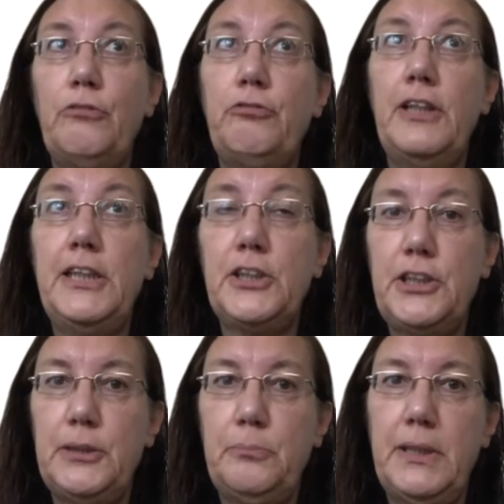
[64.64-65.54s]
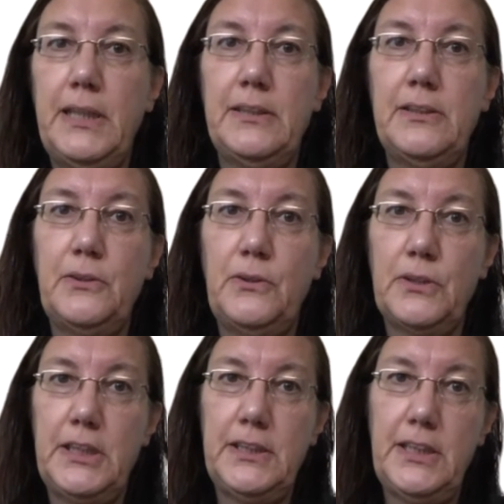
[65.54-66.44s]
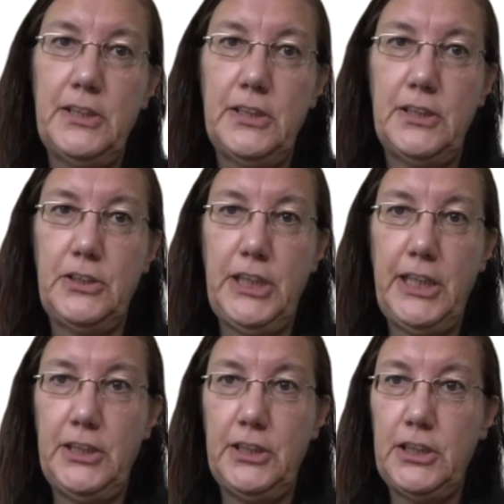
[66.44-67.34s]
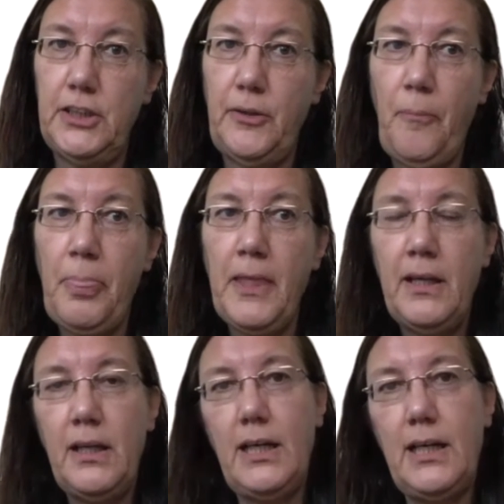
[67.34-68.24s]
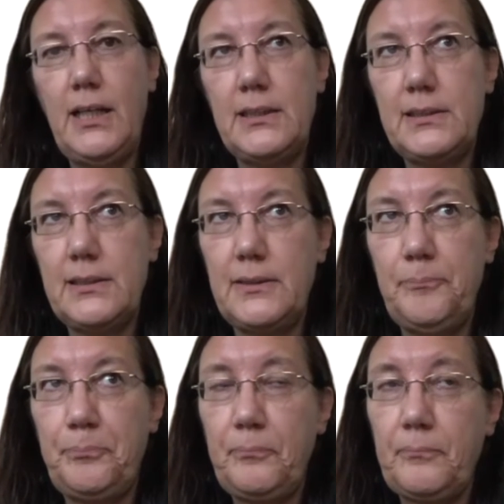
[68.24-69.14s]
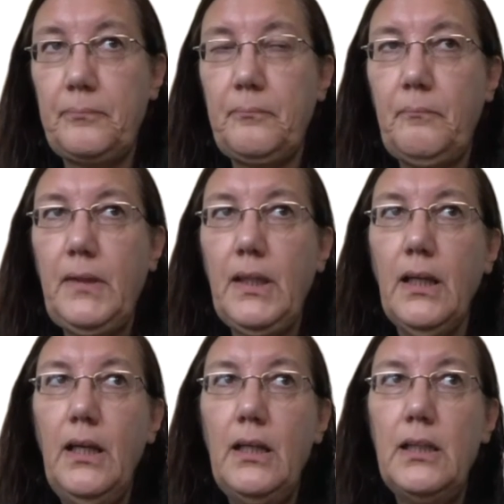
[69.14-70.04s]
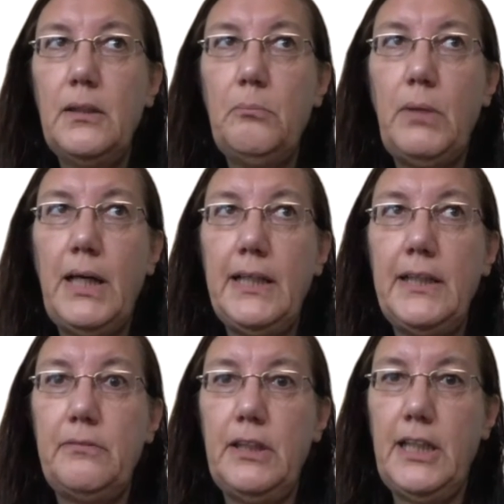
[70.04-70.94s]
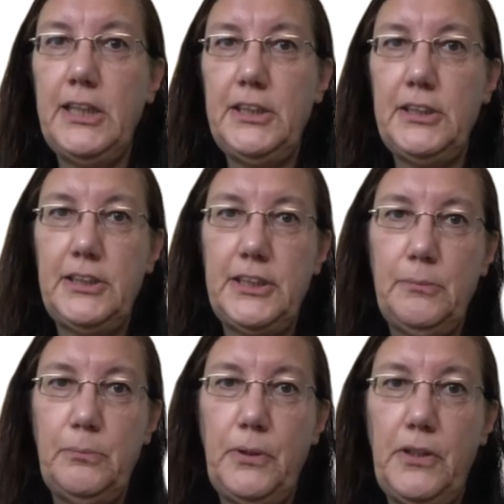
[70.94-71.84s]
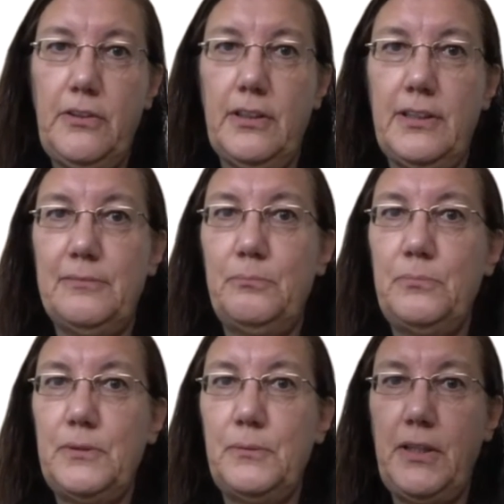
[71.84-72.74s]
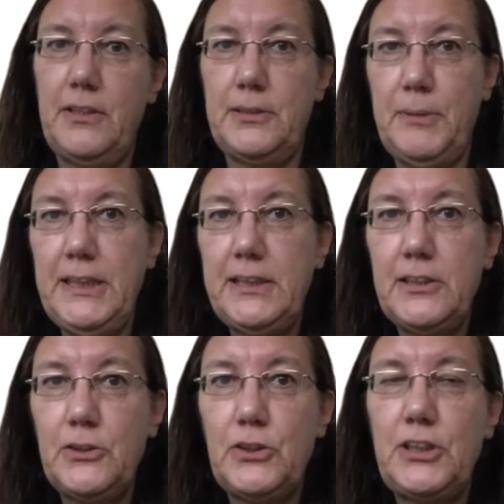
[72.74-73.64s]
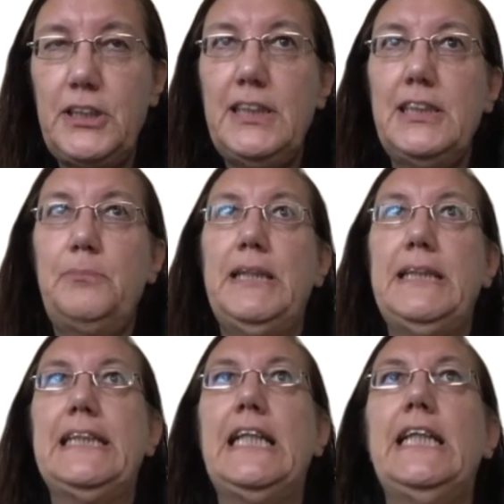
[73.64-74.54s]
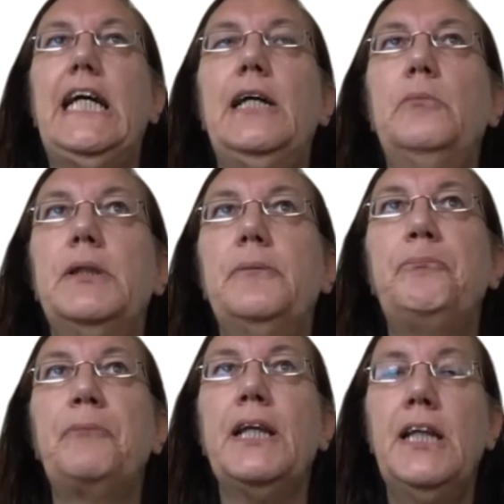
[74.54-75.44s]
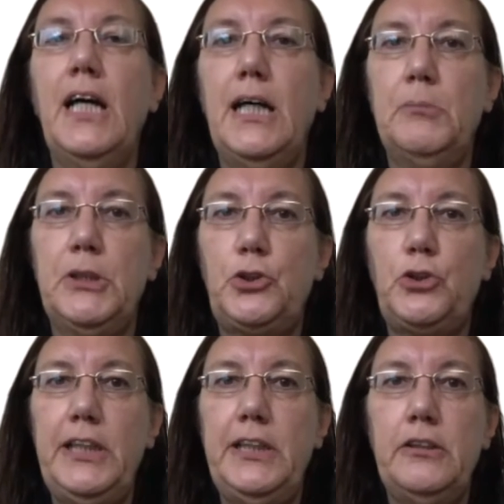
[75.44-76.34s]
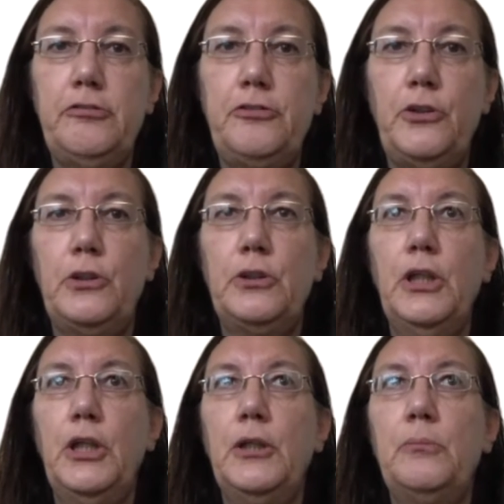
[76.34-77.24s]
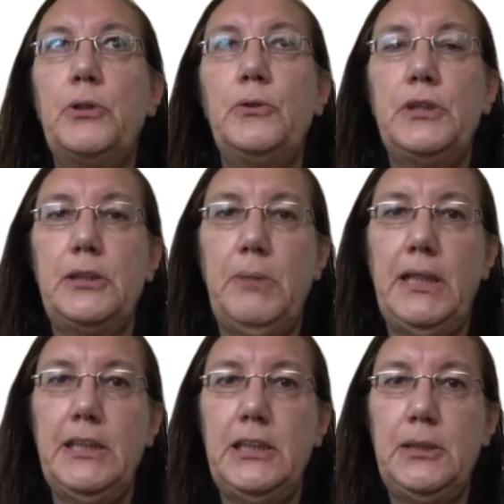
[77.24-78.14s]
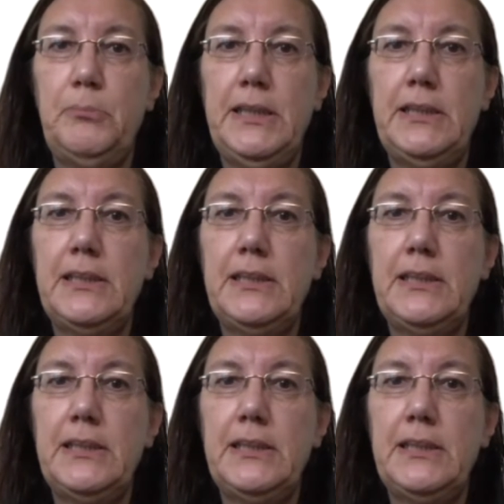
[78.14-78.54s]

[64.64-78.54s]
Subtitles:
leadership and organizational change. And my relationship with the space industry is basically I'm a trainer for project management